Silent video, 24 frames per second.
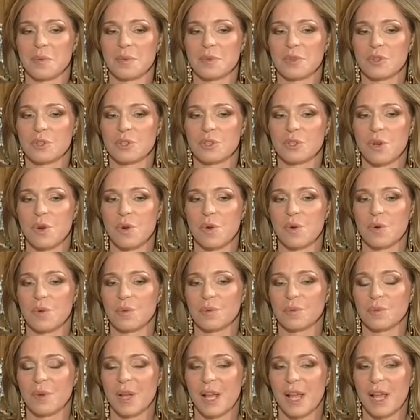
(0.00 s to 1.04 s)

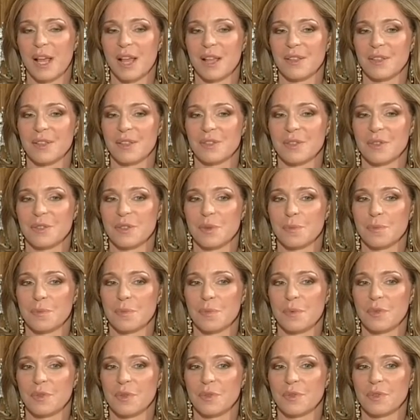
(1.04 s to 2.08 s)
So the
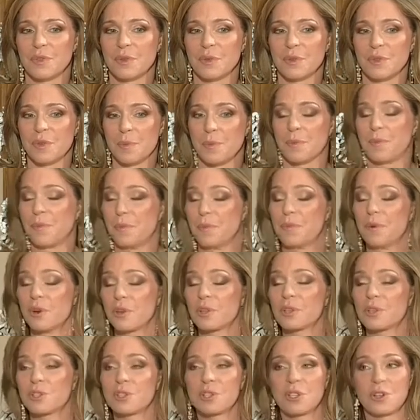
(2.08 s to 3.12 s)

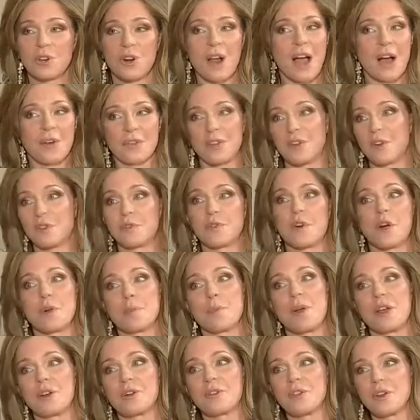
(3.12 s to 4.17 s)
books that are out there, far
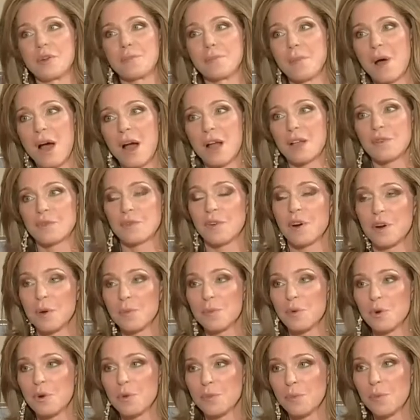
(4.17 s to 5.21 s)
better than mine, far
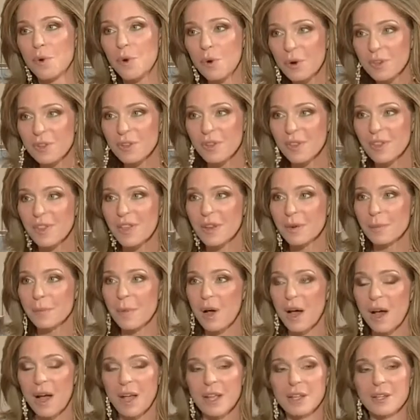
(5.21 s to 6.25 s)
more important than
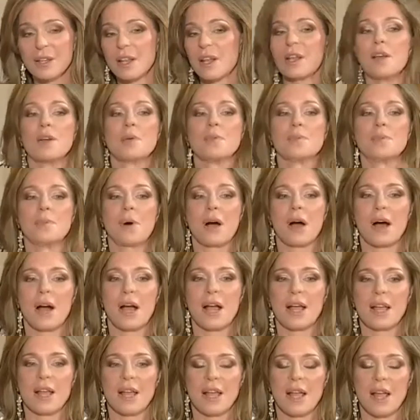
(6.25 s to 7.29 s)
mine,
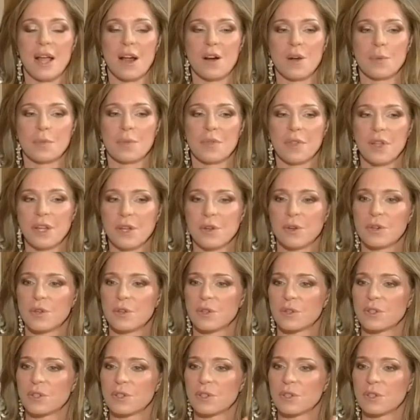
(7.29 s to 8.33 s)
by Arab
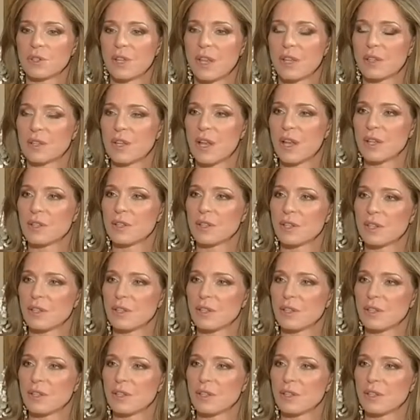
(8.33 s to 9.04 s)
thinkers and